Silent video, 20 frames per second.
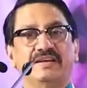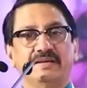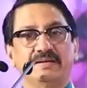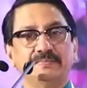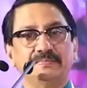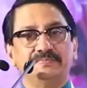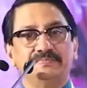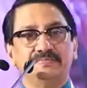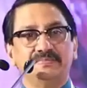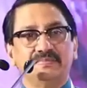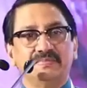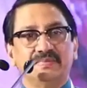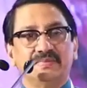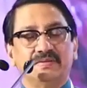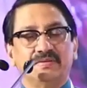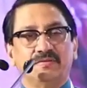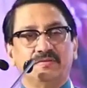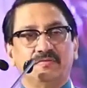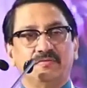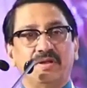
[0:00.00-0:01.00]
in
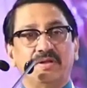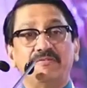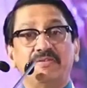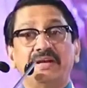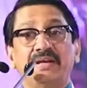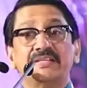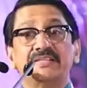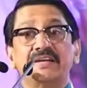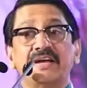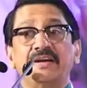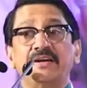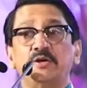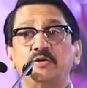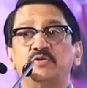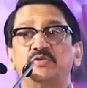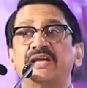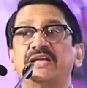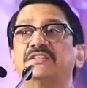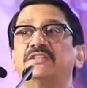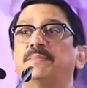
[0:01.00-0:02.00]
when we decided
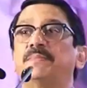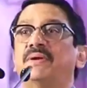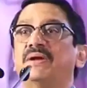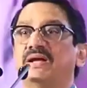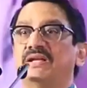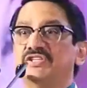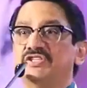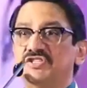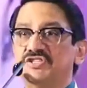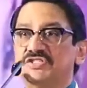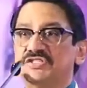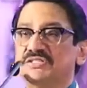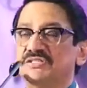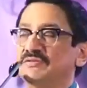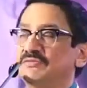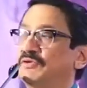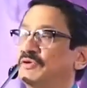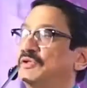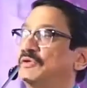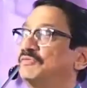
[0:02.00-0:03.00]
to take the plunge
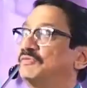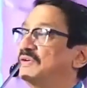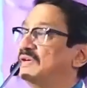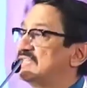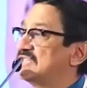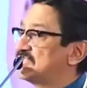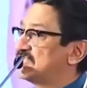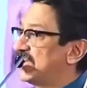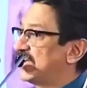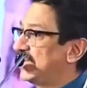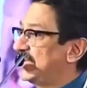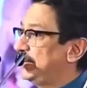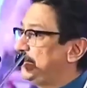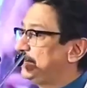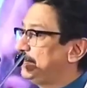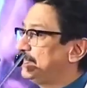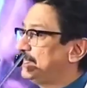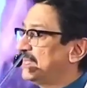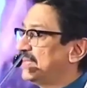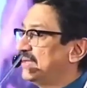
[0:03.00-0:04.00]
for the first
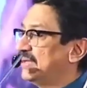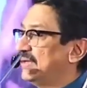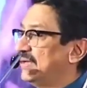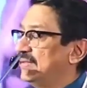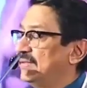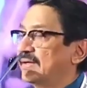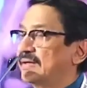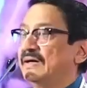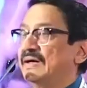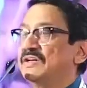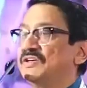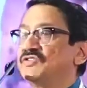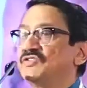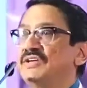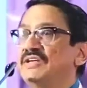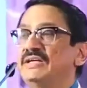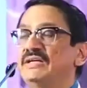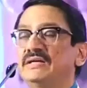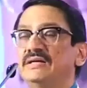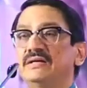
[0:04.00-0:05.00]
time in the
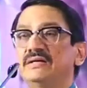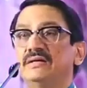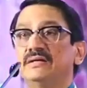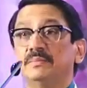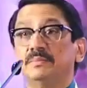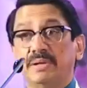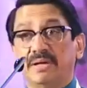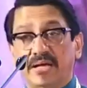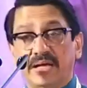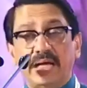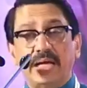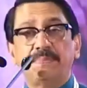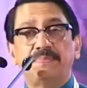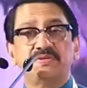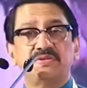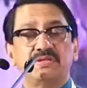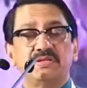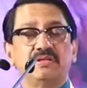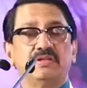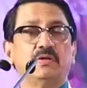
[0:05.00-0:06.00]
country,
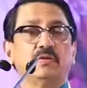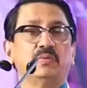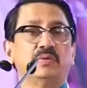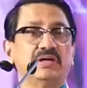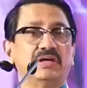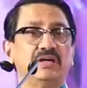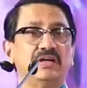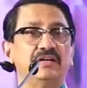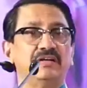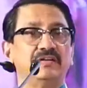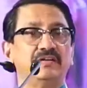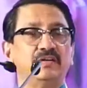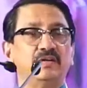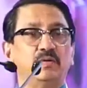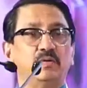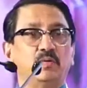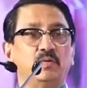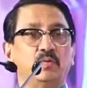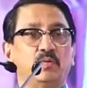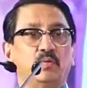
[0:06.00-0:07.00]
perhaps in the world,
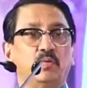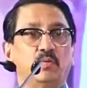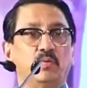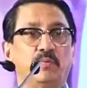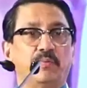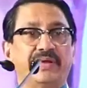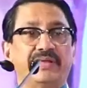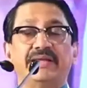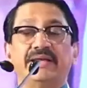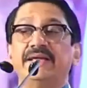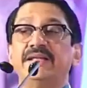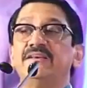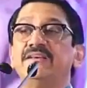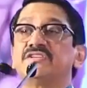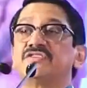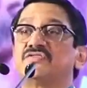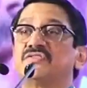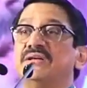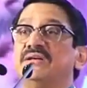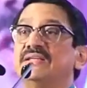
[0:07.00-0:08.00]
where the
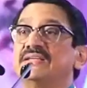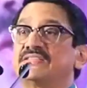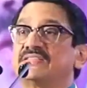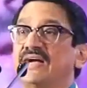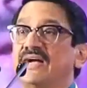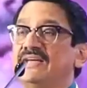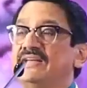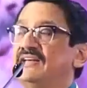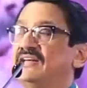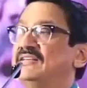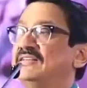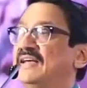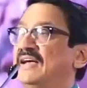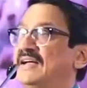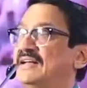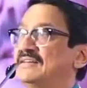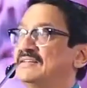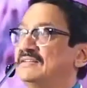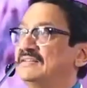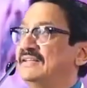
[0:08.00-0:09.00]
industry decided
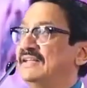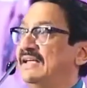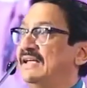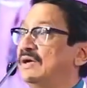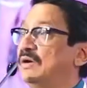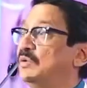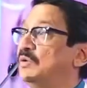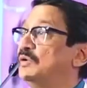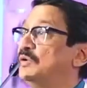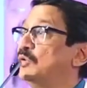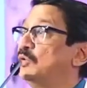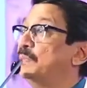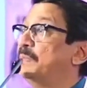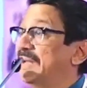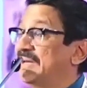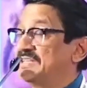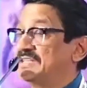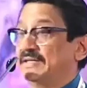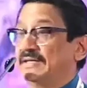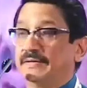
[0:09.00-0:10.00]
that they could do
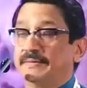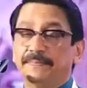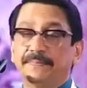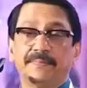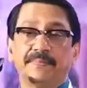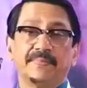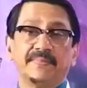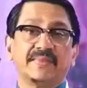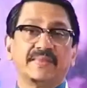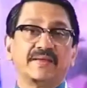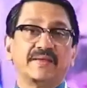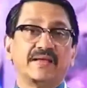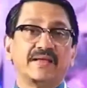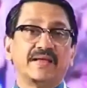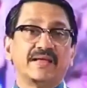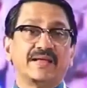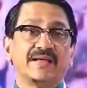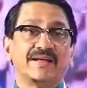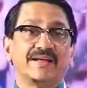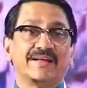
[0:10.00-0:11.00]
better
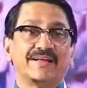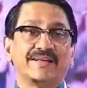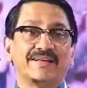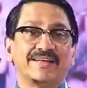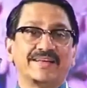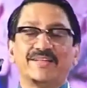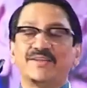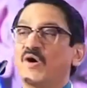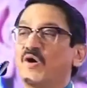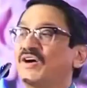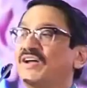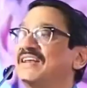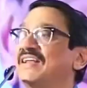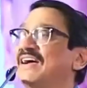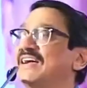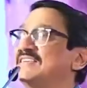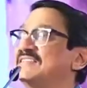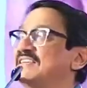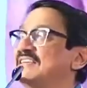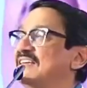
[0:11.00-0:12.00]
in
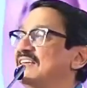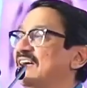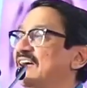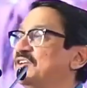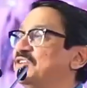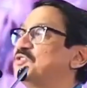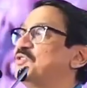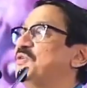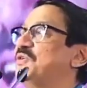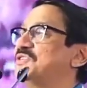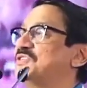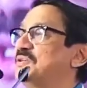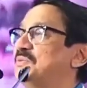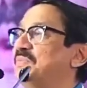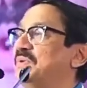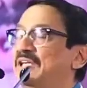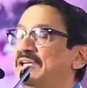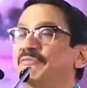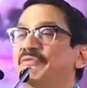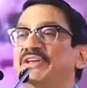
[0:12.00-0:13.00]
organizing a
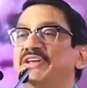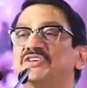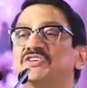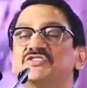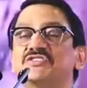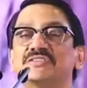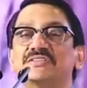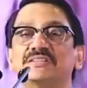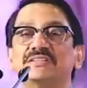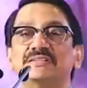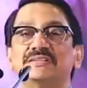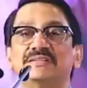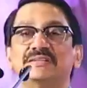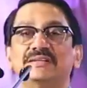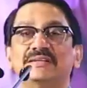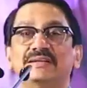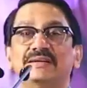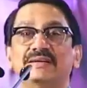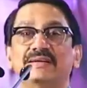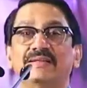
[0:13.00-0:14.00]
tourism event
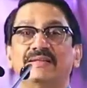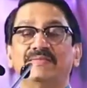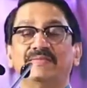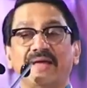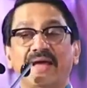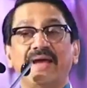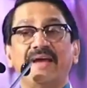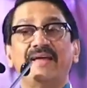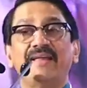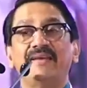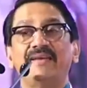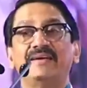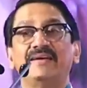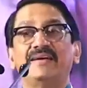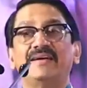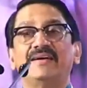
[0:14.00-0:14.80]
than